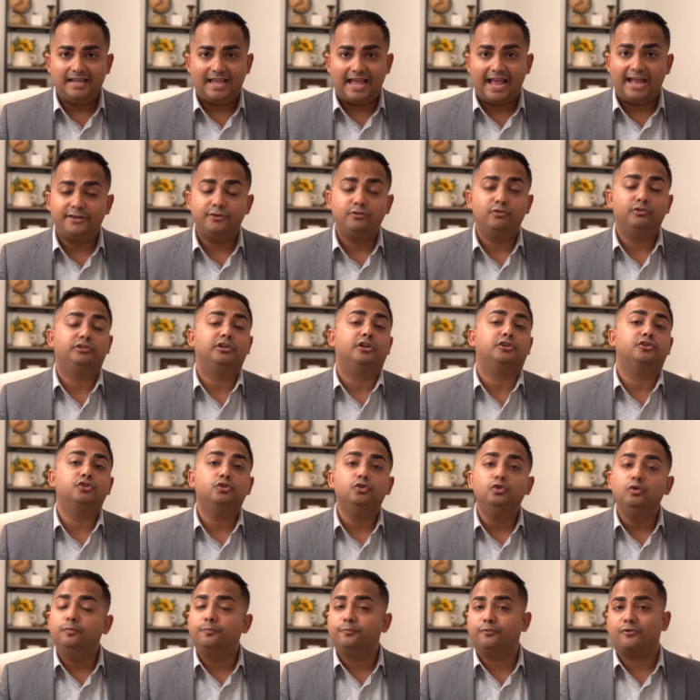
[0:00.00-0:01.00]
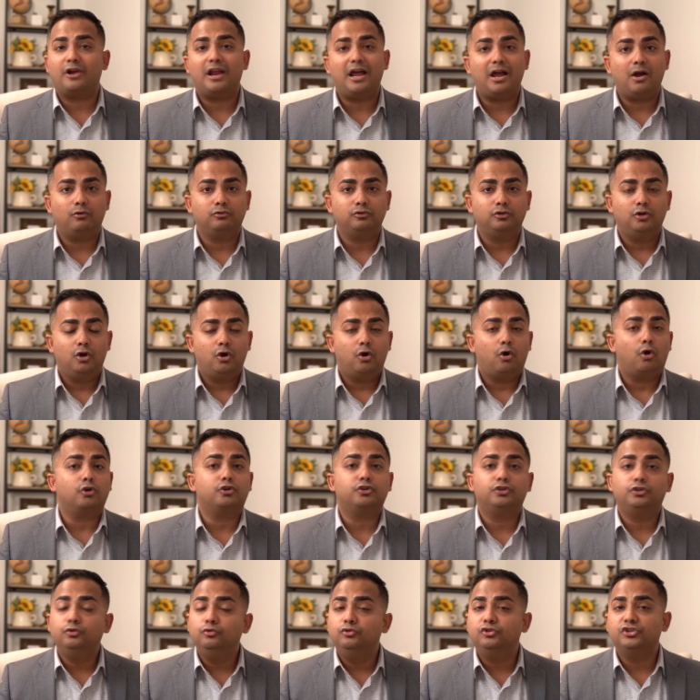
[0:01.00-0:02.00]
and you're either too proud or
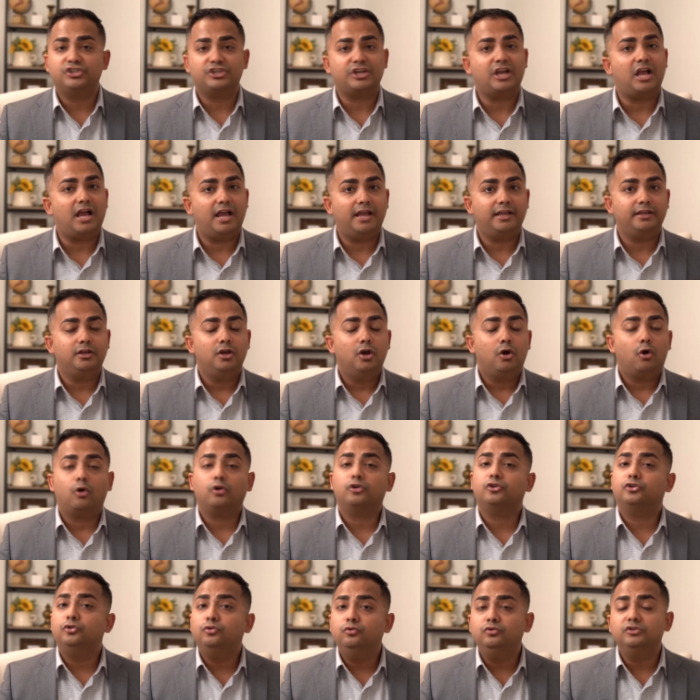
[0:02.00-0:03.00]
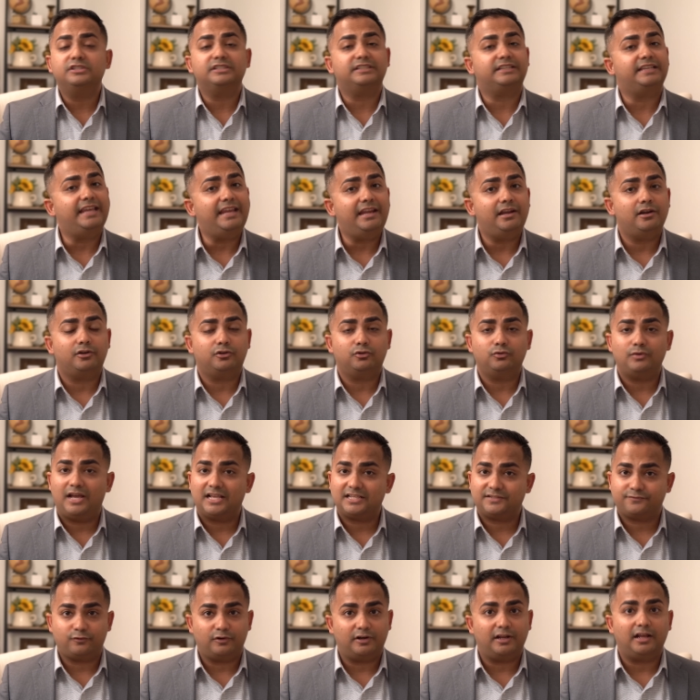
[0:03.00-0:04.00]
too shy or too scared to
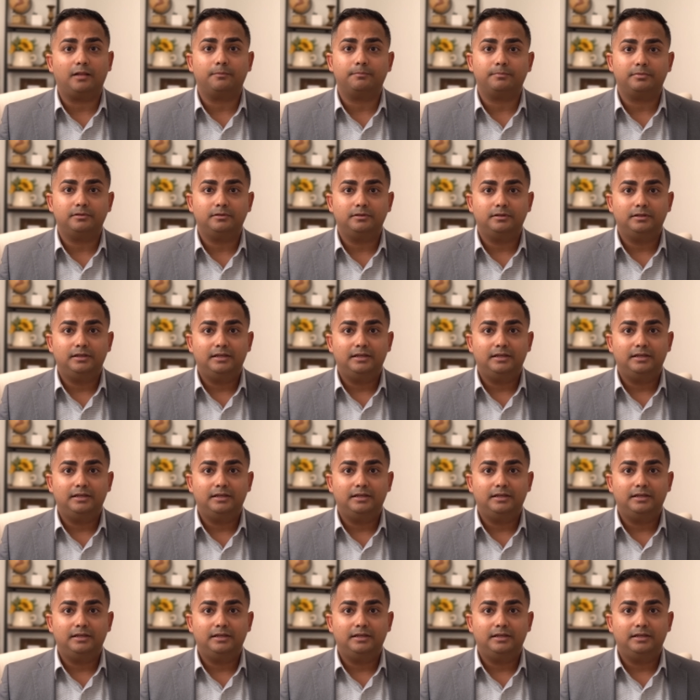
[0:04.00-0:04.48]
ask for help.